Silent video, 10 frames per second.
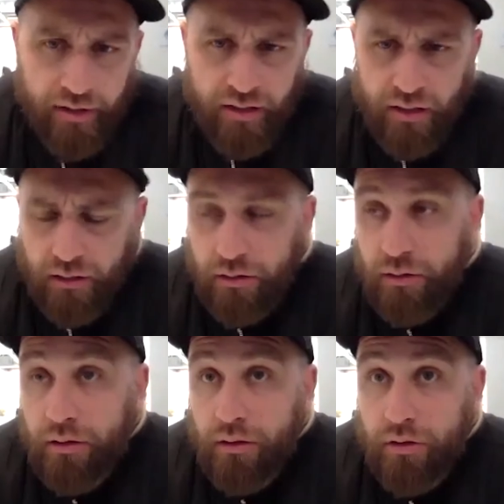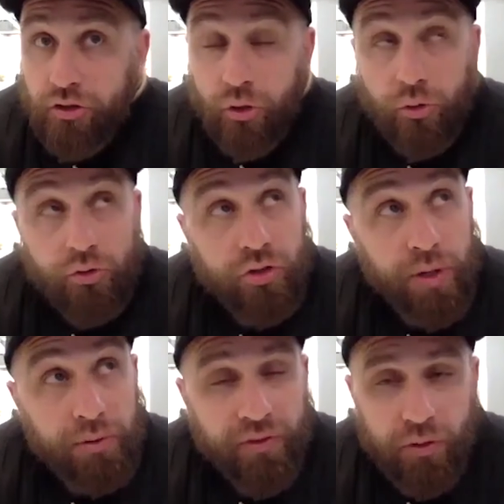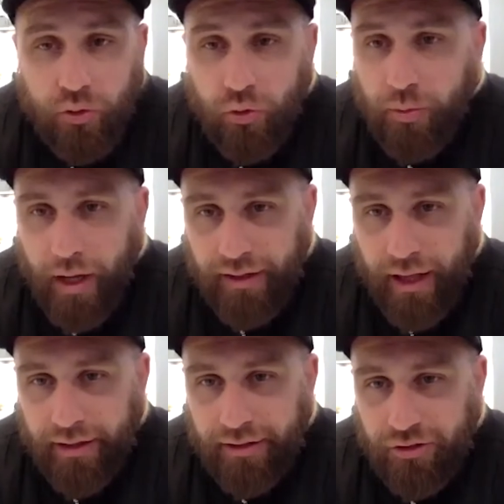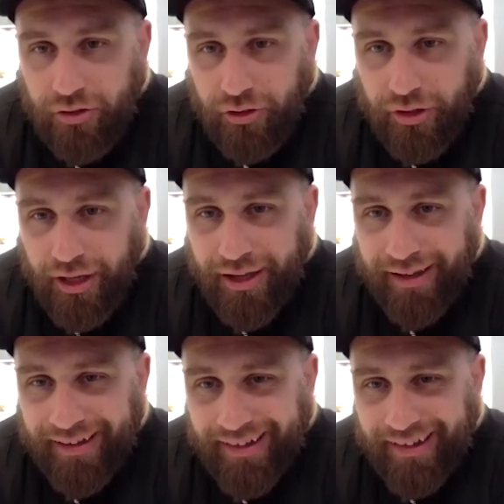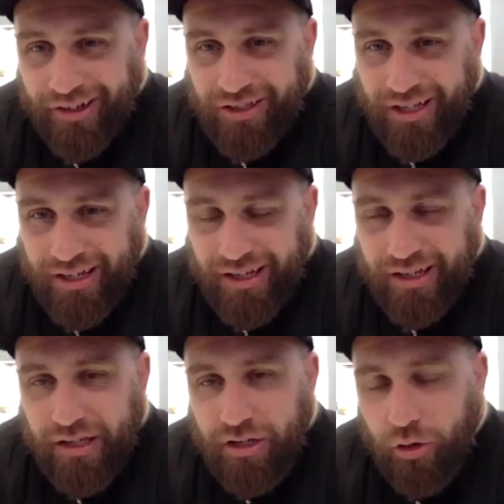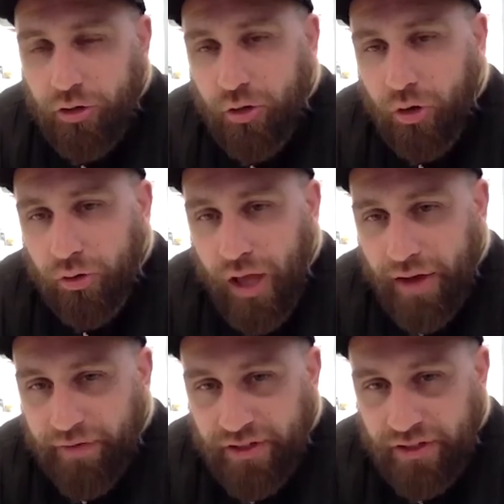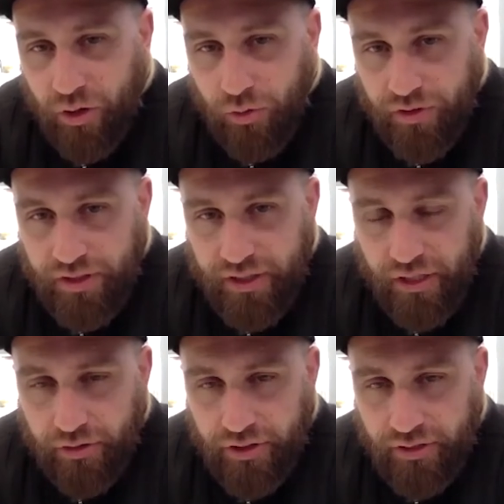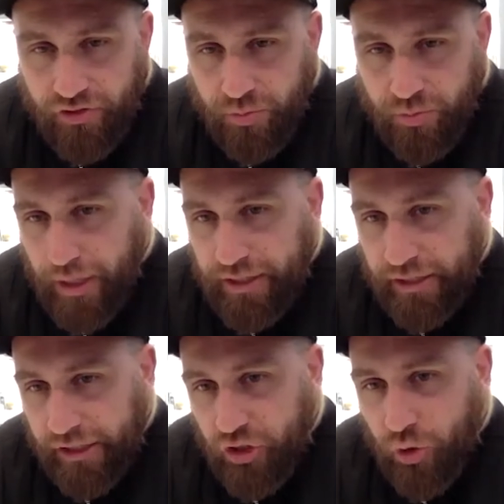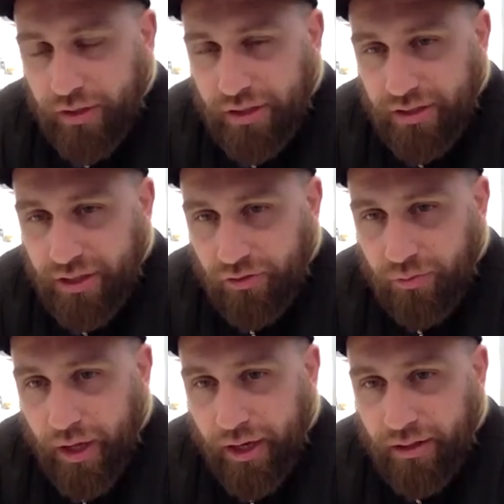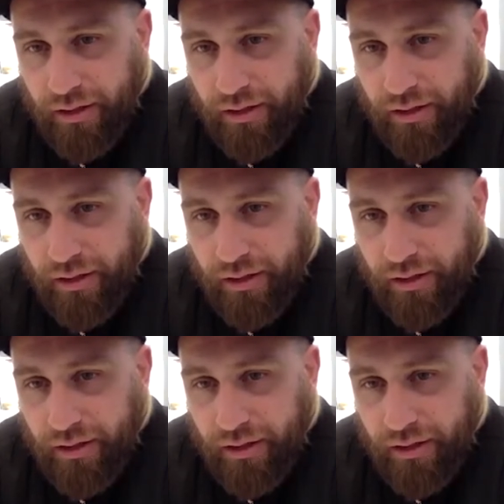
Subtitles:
think, so people feel good about that, you know, because you know, your life is a whole series of just basically choices that you've made.